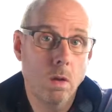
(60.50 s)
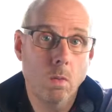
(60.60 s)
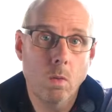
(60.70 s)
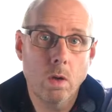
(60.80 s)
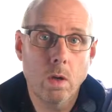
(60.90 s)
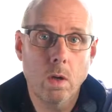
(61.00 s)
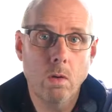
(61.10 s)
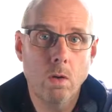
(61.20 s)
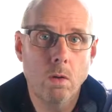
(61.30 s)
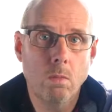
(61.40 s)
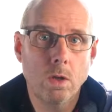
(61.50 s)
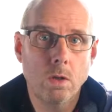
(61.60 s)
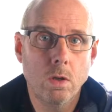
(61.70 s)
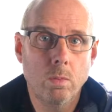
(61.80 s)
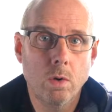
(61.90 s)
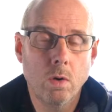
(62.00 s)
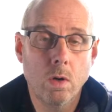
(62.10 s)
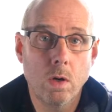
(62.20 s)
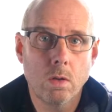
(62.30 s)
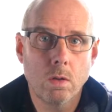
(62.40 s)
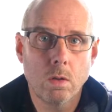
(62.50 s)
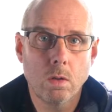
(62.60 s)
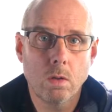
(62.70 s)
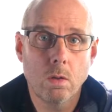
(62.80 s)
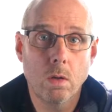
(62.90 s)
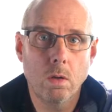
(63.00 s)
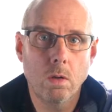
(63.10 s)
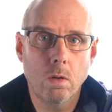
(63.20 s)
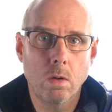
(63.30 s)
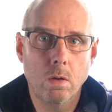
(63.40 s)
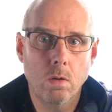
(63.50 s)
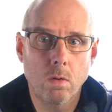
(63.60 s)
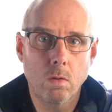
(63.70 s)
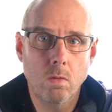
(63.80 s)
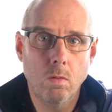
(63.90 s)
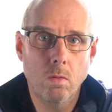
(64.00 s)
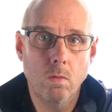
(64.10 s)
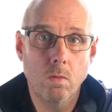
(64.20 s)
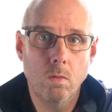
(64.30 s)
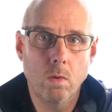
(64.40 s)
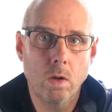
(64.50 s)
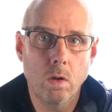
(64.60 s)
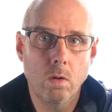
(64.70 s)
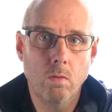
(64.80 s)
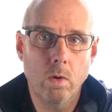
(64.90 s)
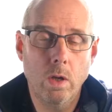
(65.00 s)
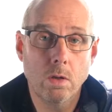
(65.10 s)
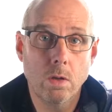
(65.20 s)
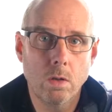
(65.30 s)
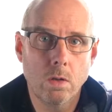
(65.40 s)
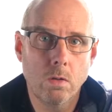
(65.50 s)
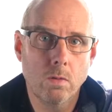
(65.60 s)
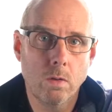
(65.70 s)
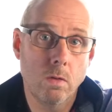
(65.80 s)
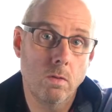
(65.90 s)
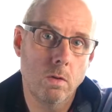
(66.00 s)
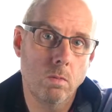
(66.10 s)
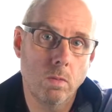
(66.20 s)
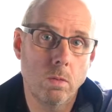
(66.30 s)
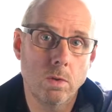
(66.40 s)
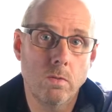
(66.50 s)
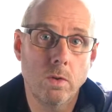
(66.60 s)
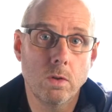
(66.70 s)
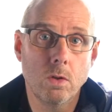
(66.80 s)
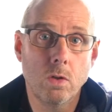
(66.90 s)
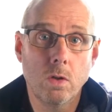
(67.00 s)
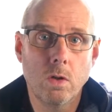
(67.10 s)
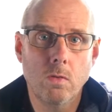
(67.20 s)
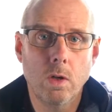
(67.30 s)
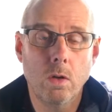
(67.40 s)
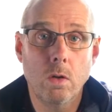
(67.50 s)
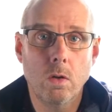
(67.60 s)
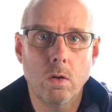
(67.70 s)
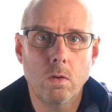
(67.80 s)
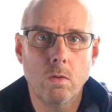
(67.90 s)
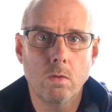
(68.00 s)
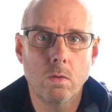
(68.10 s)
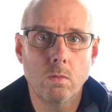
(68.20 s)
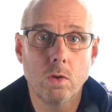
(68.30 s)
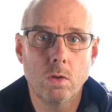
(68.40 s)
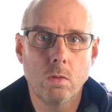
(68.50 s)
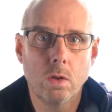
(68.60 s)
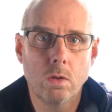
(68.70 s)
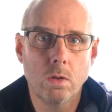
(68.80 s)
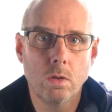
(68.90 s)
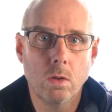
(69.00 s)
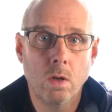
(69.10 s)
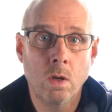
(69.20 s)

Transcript: work out how you're going to measure your progress. Are you going to do regular races? Perhaps if it's a short event, you can do some short races.